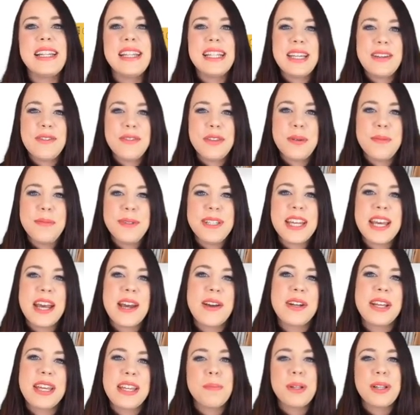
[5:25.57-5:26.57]
leave them
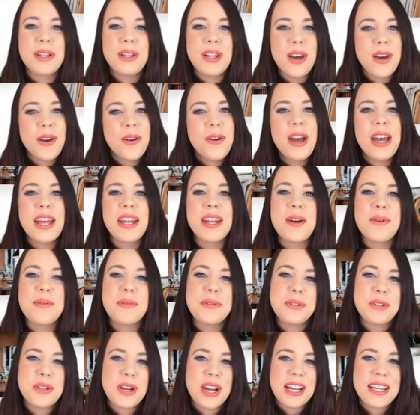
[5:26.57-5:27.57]
down below and I
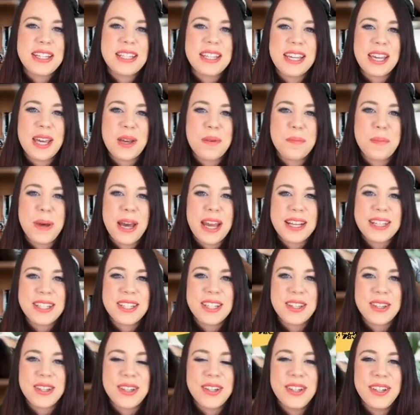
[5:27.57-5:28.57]
will try to get back
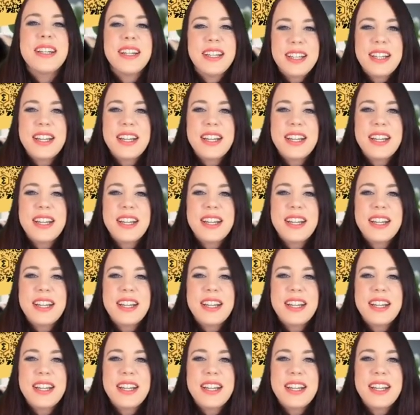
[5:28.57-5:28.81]
to you.